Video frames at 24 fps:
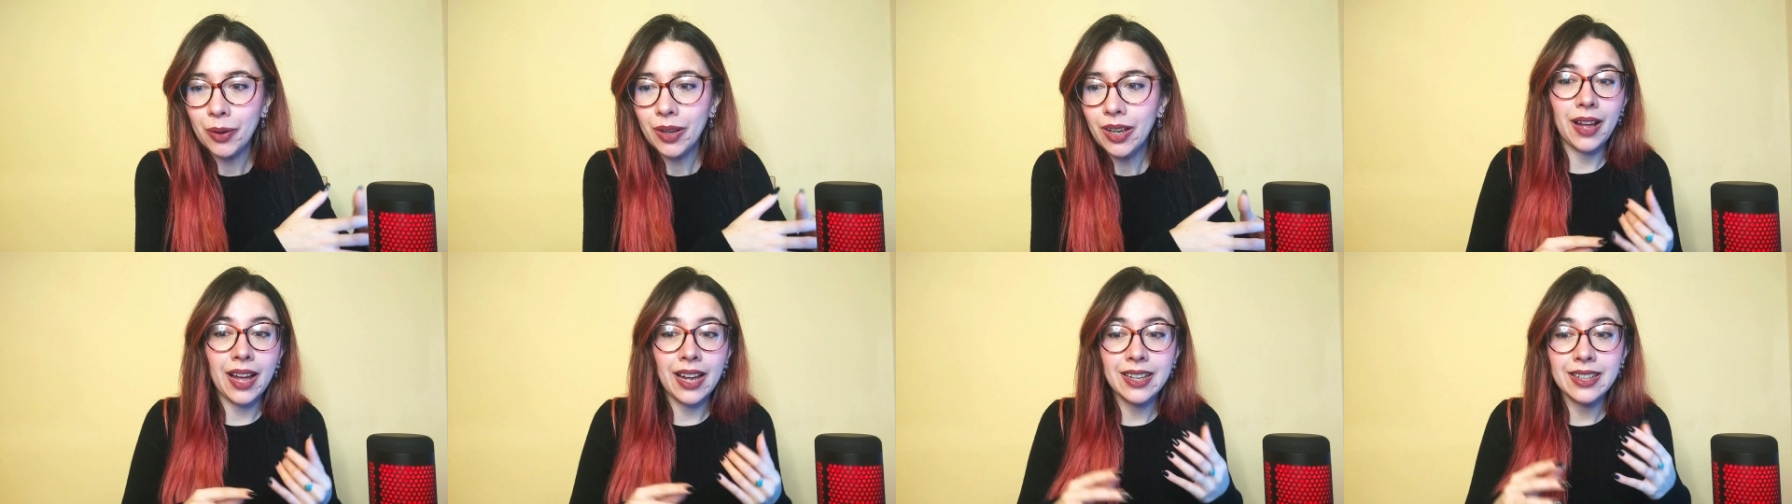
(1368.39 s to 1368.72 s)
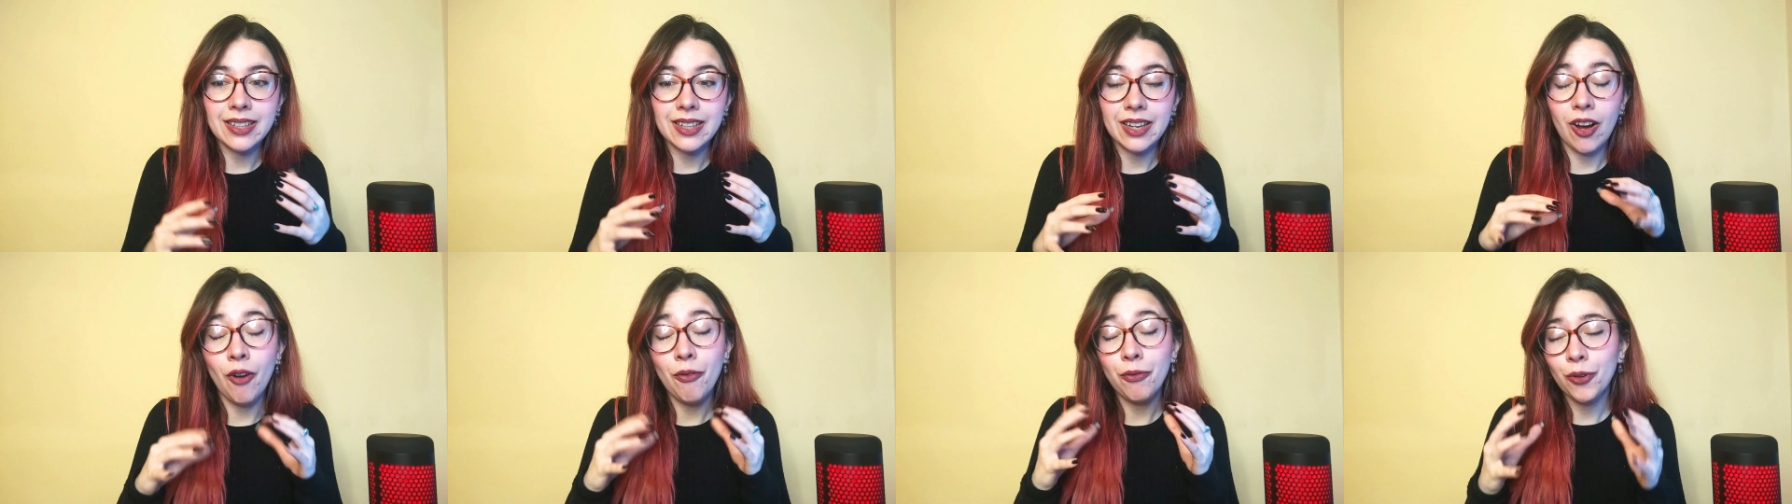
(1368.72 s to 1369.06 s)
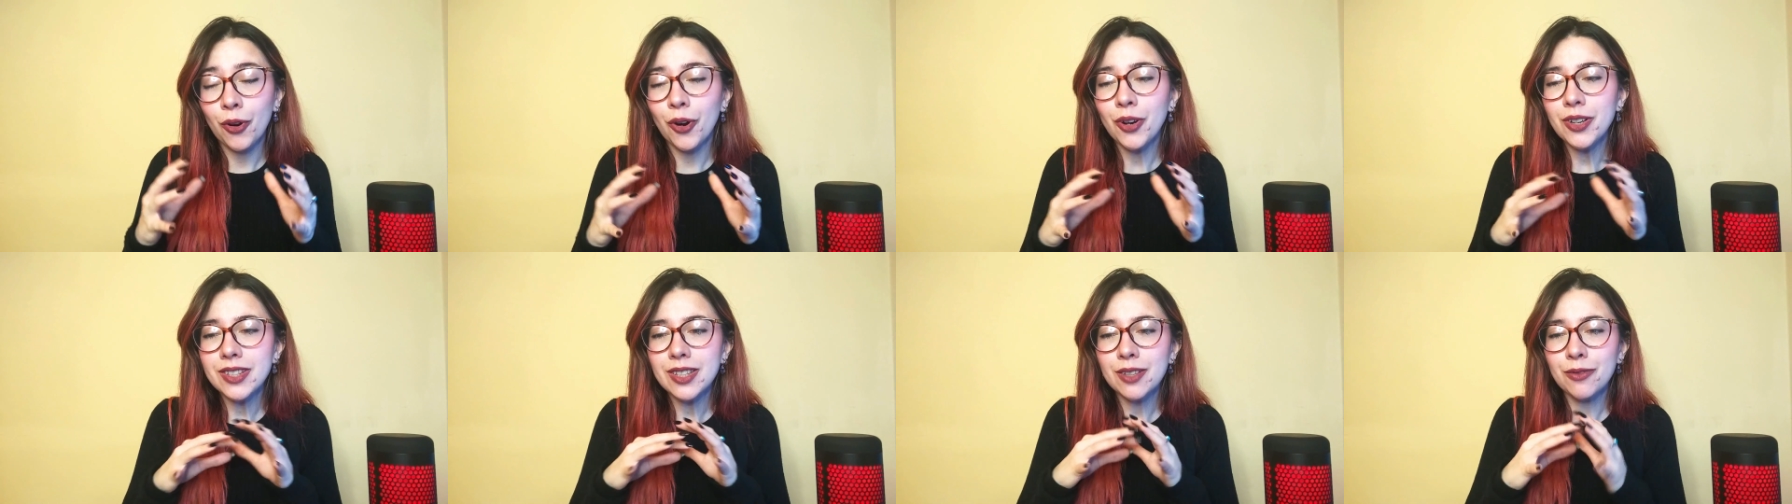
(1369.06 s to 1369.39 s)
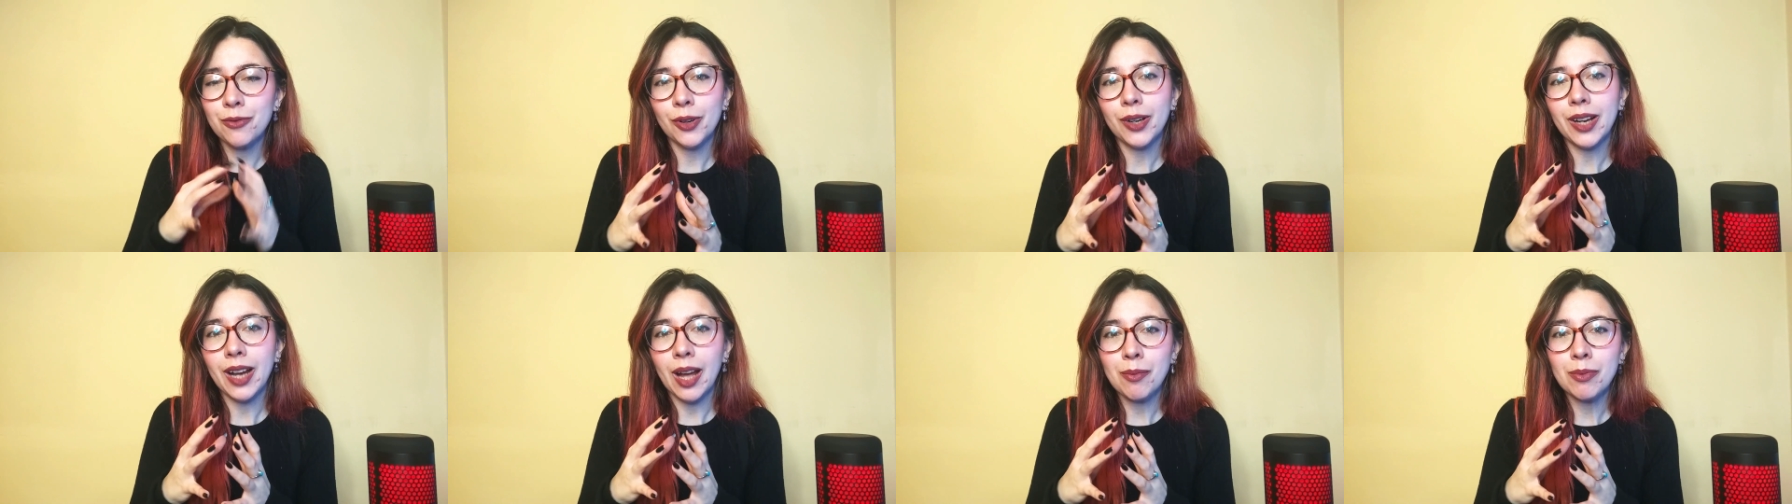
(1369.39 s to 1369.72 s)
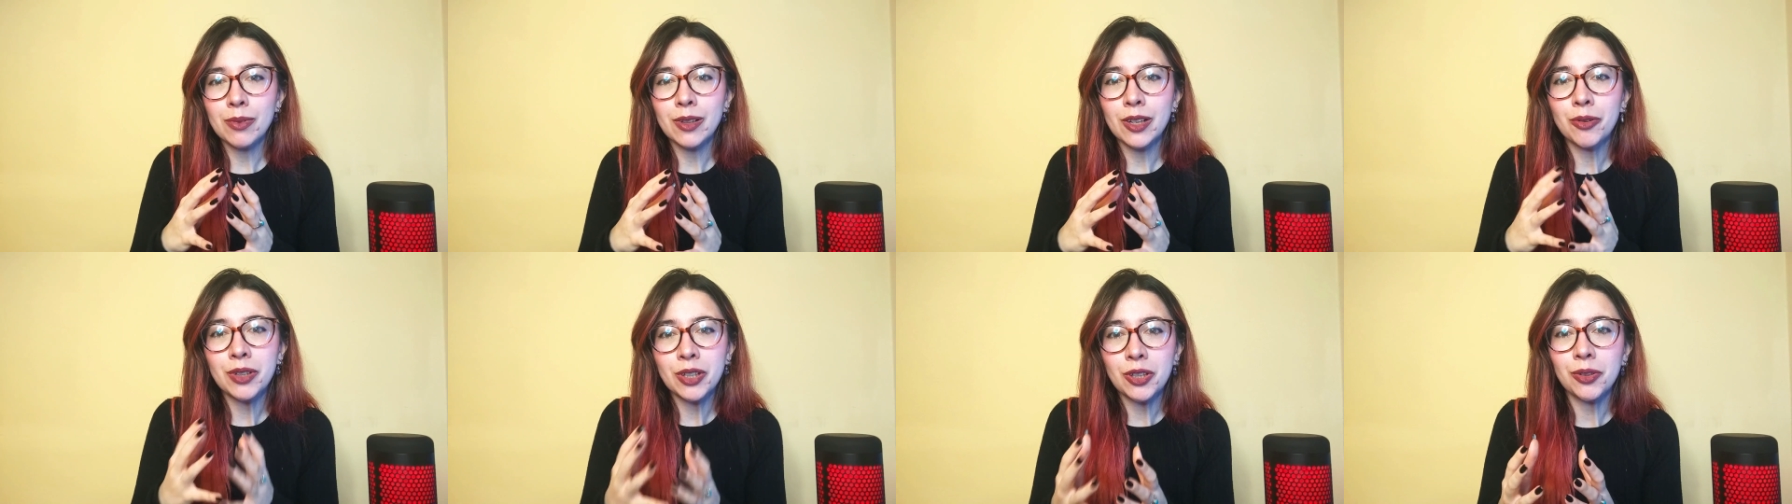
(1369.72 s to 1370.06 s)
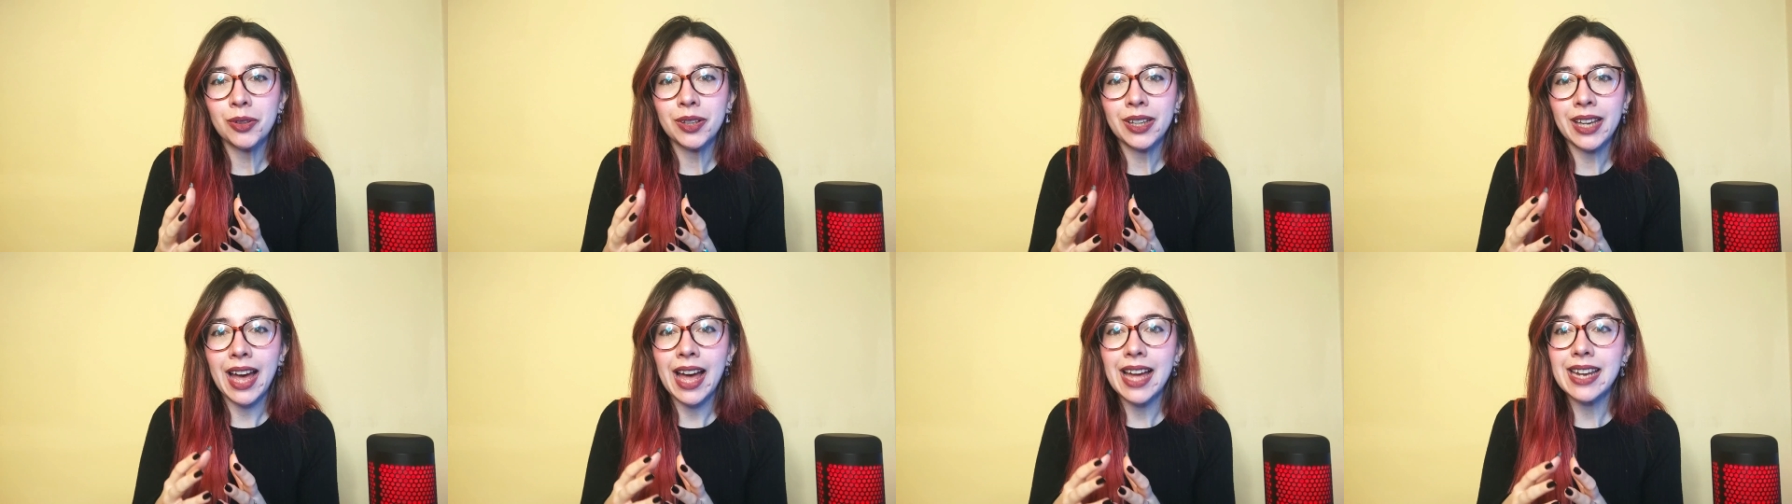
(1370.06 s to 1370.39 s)
And of course, the vocabulary you
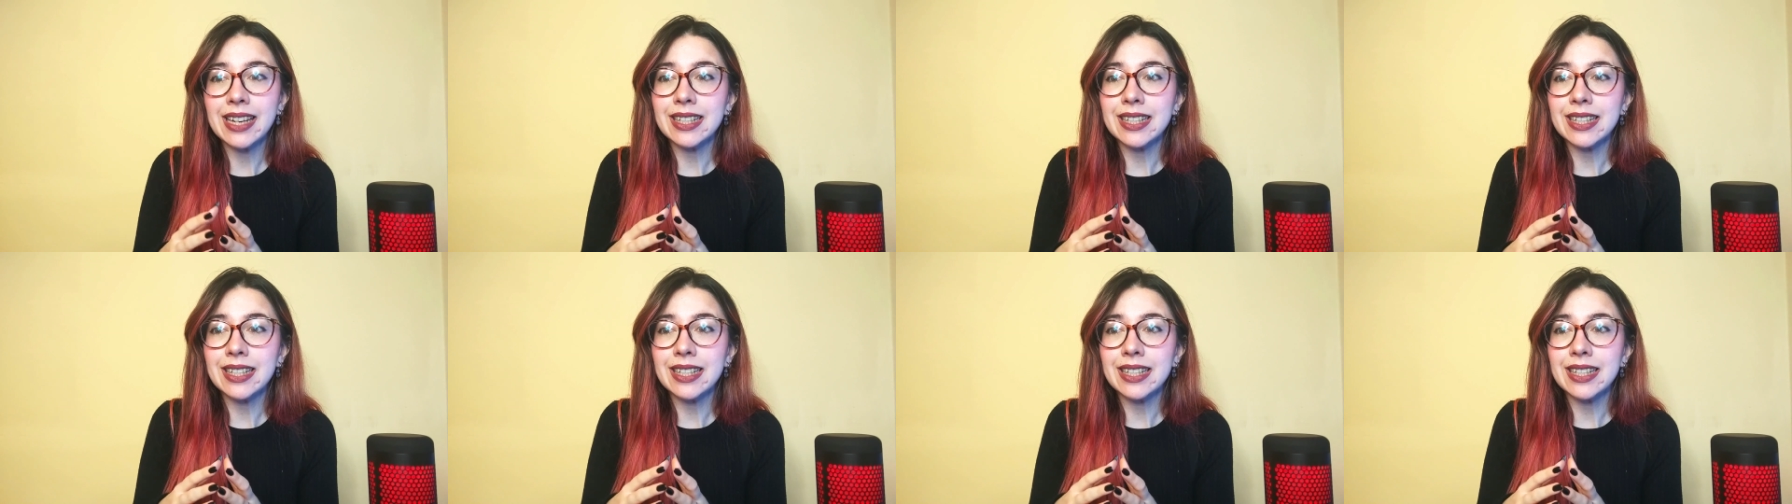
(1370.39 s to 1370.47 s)
get,